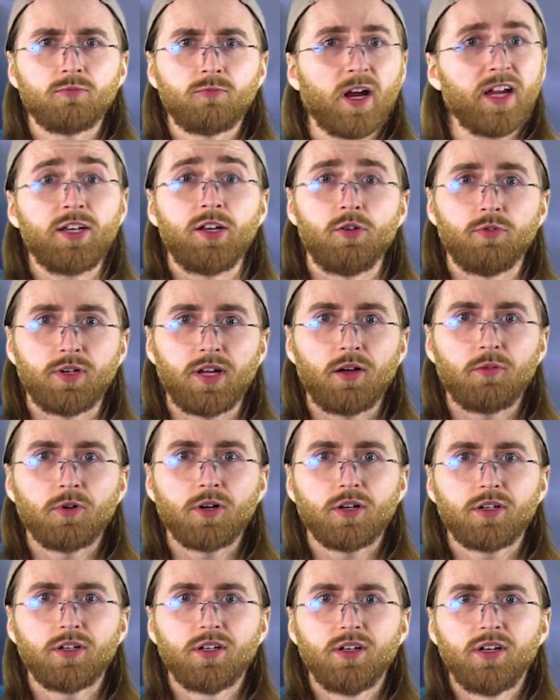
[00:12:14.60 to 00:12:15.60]
radio
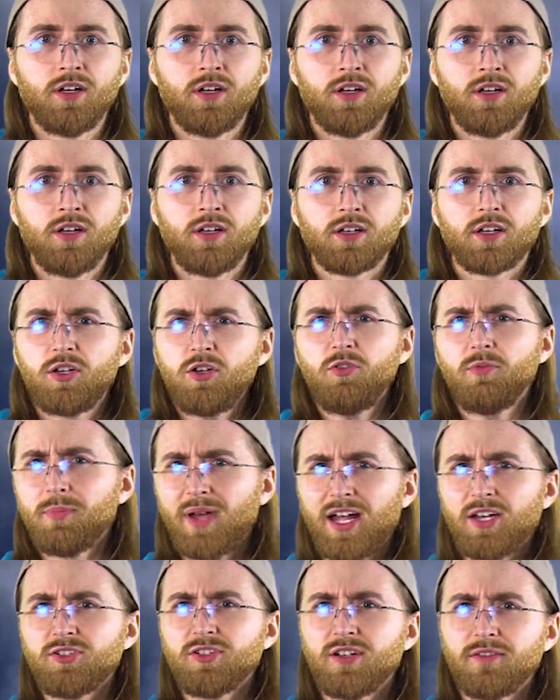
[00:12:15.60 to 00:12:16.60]
network. Can you
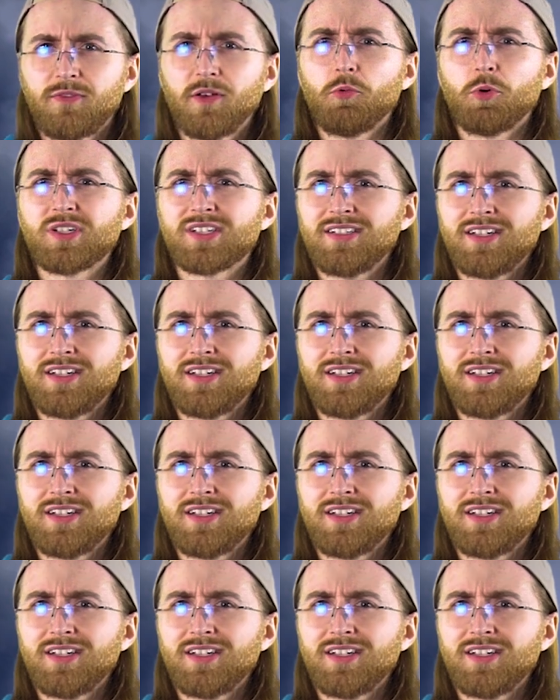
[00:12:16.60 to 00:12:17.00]
imagine if it was